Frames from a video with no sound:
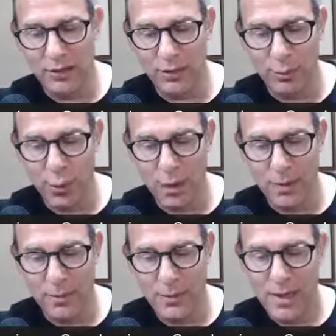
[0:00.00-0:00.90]
is
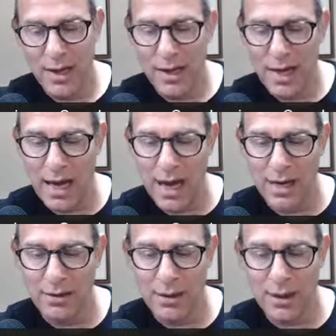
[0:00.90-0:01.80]
more,
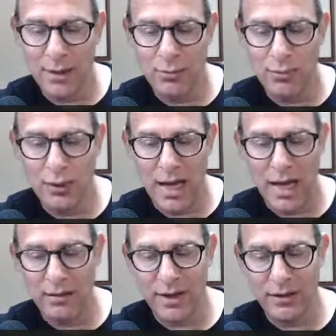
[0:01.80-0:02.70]
and
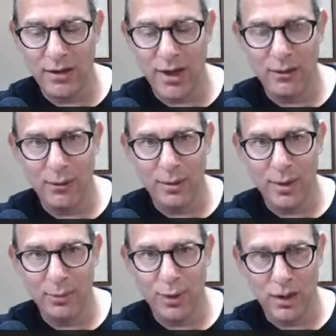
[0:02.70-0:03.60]
have less stuff,
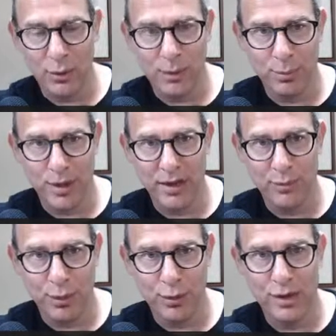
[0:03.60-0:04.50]
put it in one place,
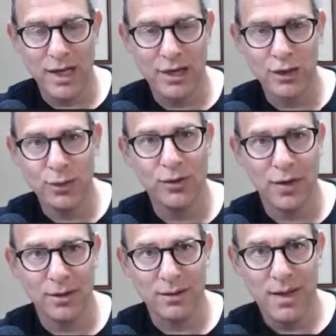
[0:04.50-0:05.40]
but learn how to use
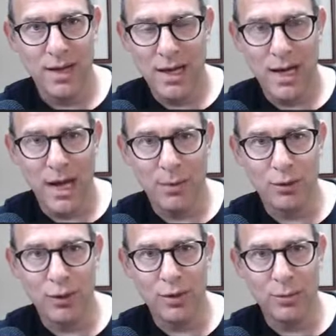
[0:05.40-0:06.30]
it.
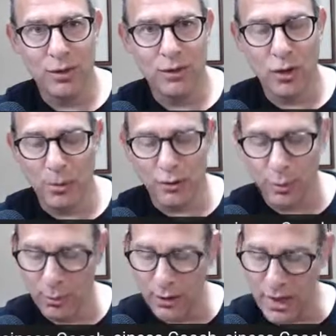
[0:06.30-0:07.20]
You can be so much
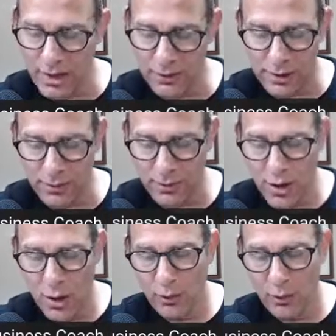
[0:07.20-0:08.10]
more productive.
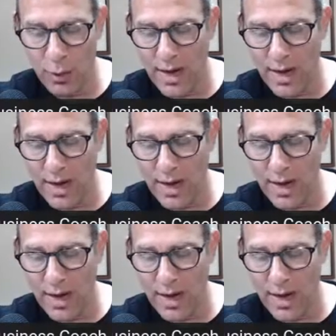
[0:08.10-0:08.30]
4